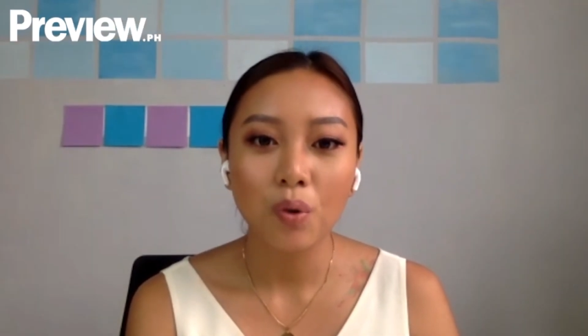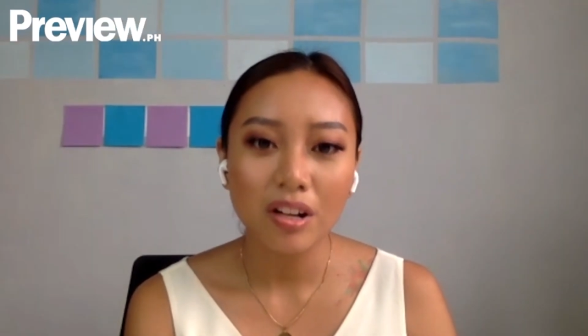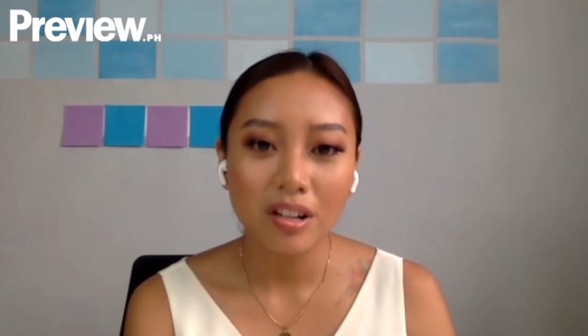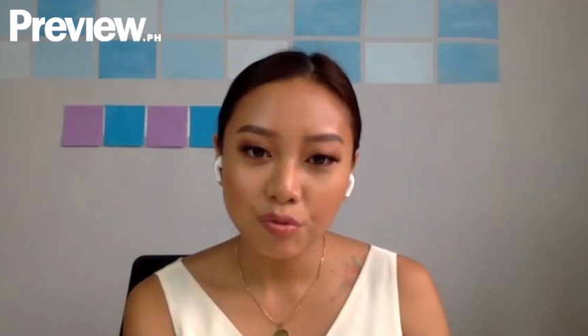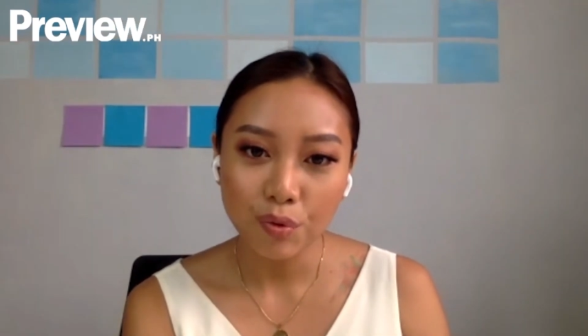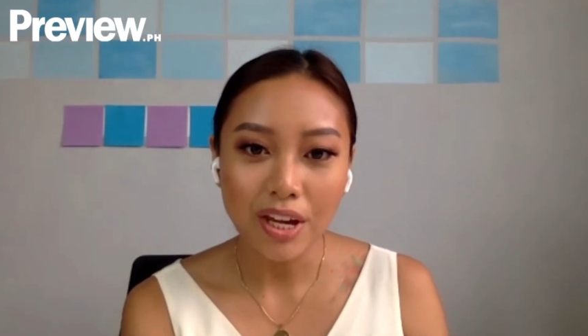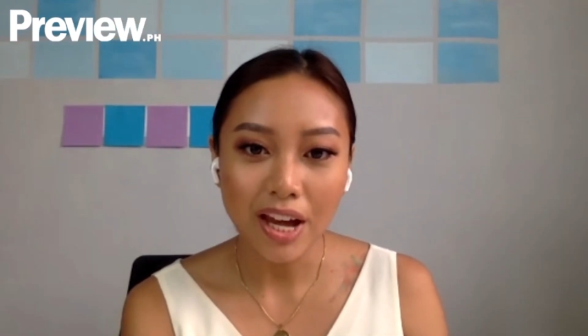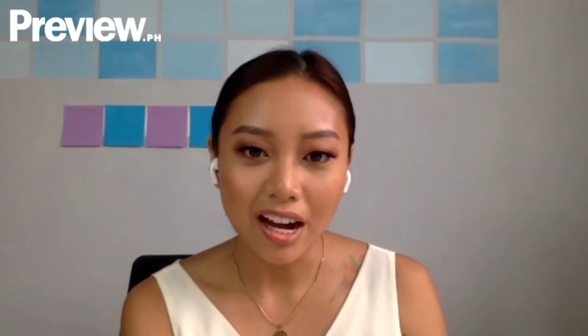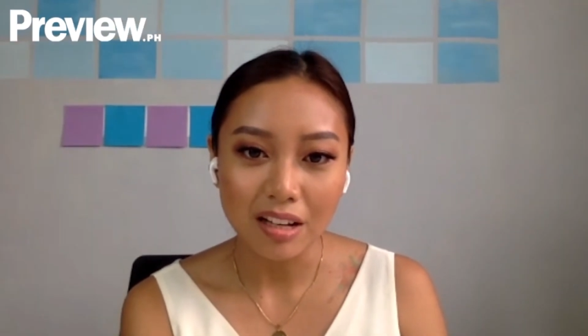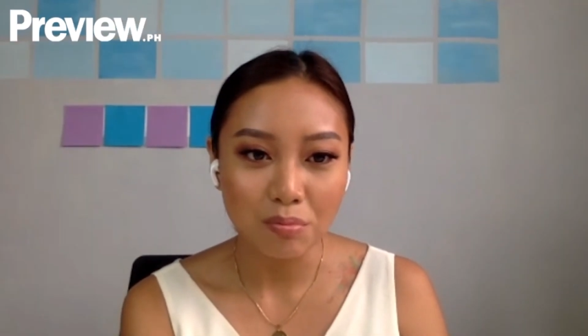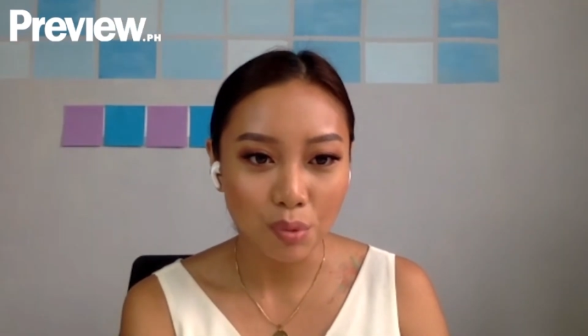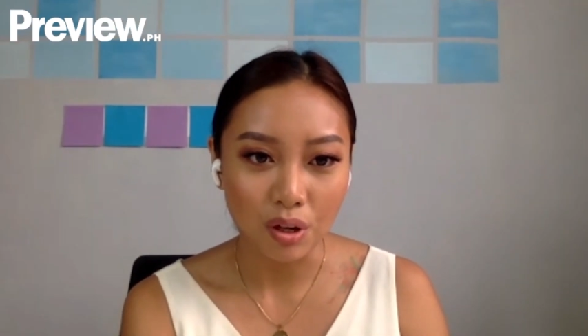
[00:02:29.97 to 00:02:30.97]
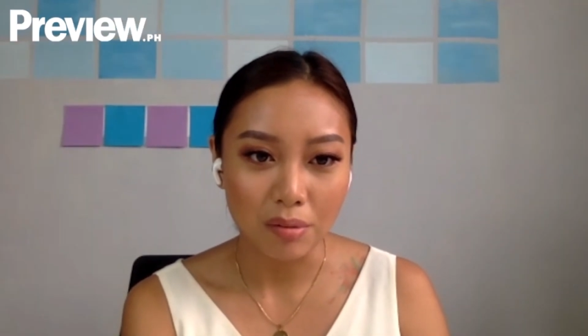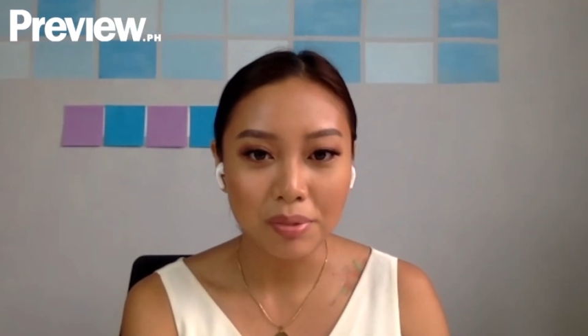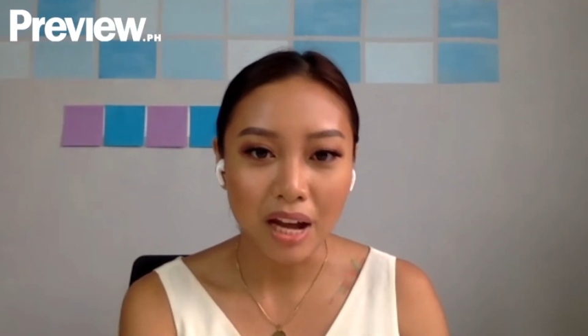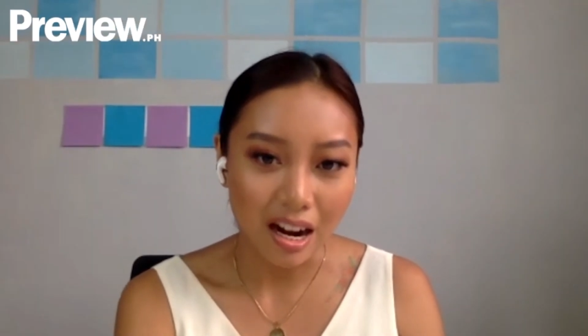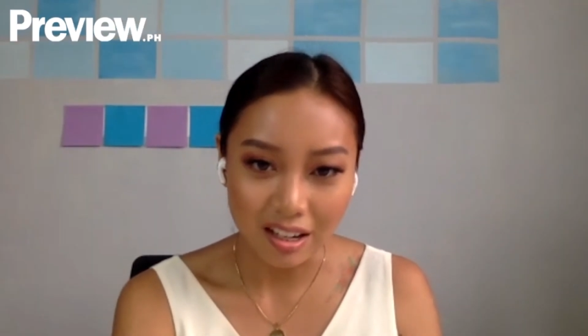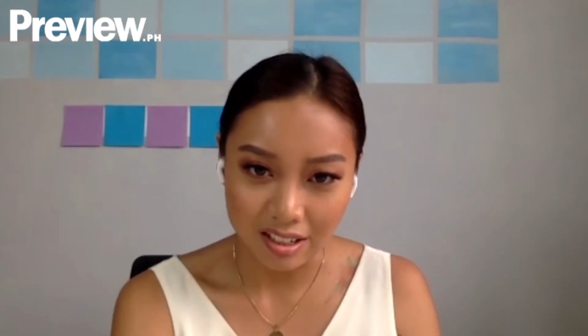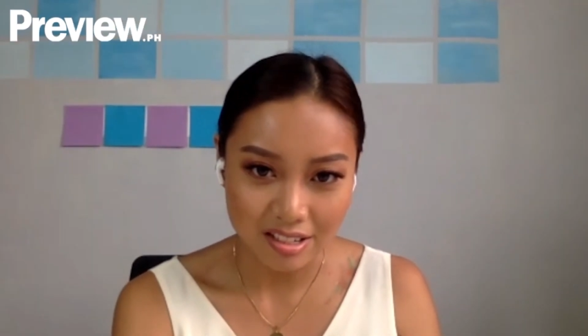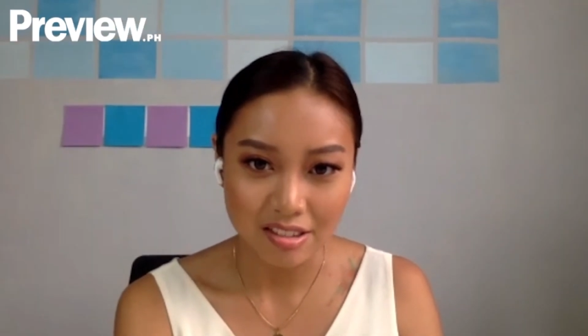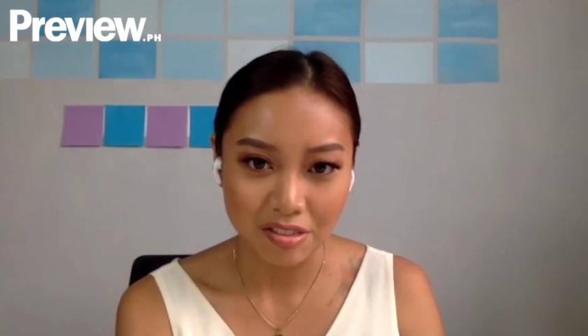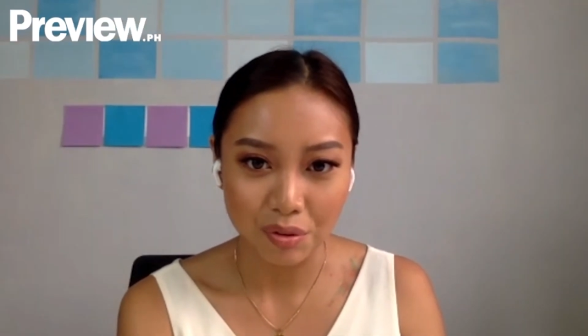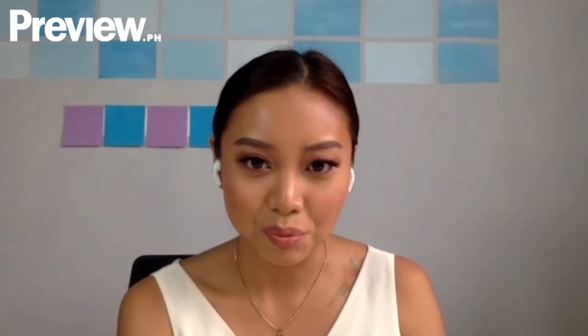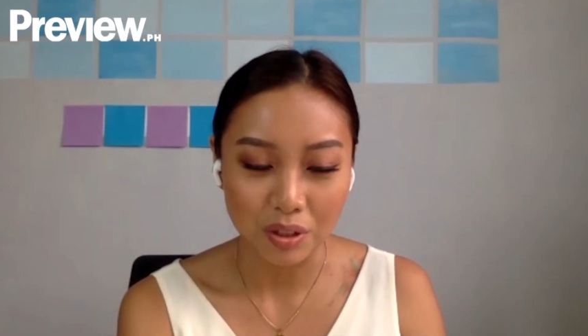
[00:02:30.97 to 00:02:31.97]
what if we had more
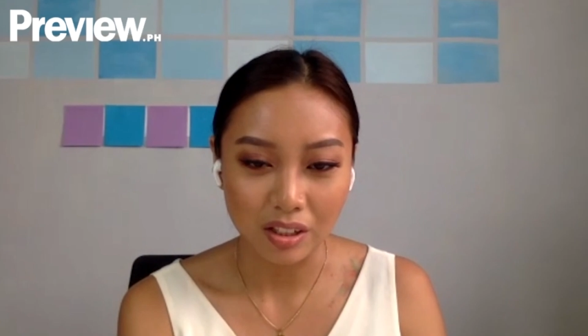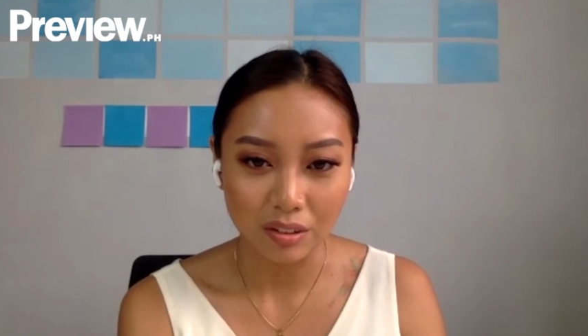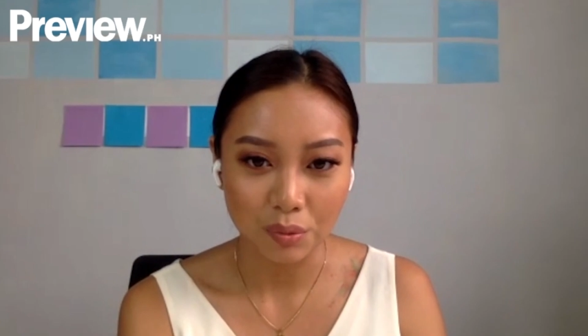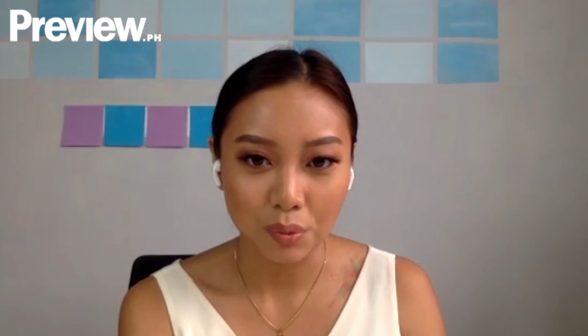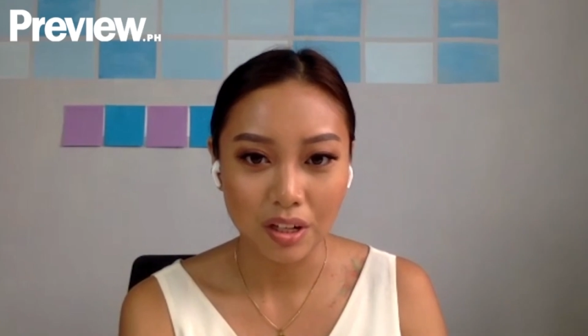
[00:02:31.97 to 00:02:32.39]
Biancas in the world?